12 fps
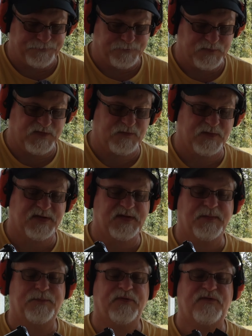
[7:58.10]
This one
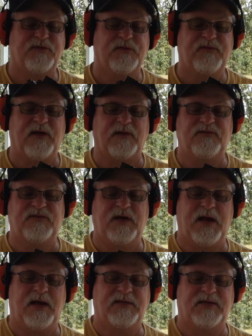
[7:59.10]
protrudes out
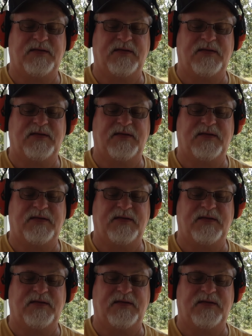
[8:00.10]
just a